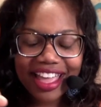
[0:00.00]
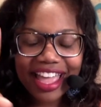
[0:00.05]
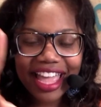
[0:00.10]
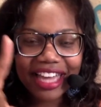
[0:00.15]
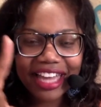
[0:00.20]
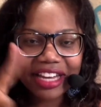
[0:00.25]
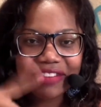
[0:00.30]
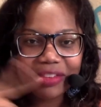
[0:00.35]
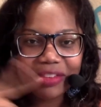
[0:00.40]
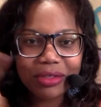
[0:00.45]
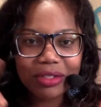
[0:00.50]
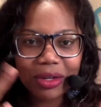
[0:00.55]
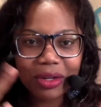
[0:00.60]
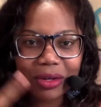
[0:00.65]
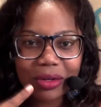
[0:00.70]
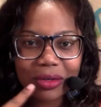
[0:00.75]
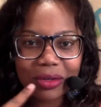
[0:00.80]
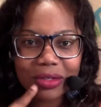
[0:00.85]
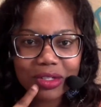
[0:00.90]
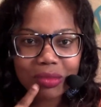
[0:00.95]
And if you
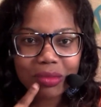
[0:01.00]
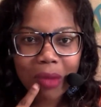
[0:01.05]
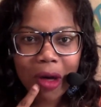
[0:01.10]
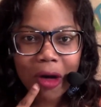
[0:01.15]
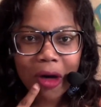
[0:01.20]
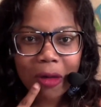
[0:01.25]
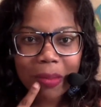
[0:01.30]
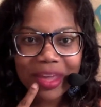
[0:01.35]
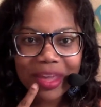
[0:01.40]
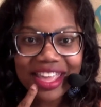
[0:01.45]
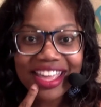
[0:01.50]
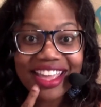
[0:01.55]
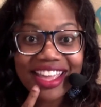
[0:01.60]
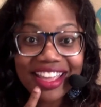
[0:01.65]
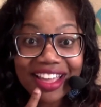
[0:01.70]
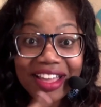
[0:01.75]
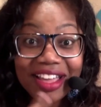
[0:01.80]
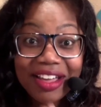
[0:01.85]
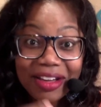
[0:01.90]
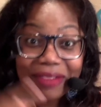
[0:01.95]
circle small
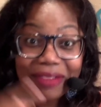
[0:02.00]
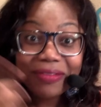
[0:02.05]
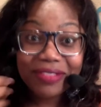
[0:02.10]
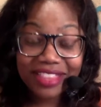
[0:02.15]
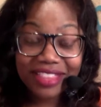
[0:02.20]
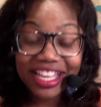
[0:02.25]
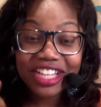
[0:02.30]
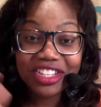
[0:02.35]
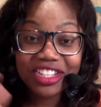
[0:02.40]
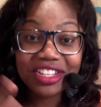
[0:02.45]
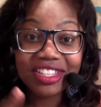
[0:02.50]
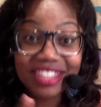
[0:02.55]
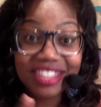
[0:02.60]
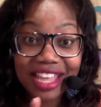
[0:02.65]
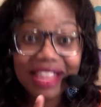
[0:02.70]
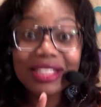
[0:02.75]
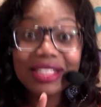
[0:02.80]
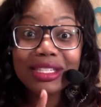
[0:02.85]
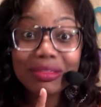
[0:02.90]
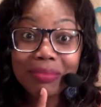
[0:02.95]
p, they should
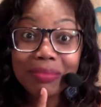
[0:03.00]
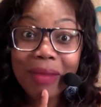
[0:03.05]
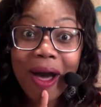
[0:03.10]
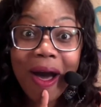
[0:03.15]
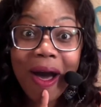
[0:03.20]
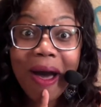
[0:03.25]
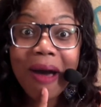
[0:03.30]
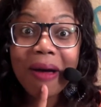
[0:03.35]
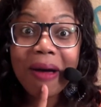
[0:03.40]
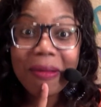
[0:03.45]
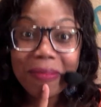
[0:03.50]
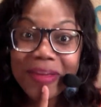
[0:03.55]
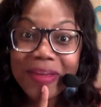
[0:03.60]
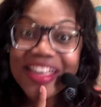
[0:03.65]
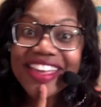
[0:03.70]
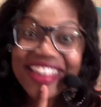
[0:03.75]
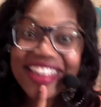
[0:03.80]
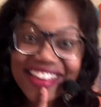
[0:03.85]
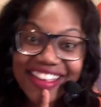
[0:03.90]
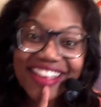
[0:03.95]
say small
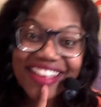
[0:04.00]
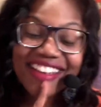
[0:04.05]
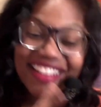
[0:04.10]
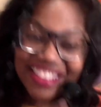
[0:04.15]
p.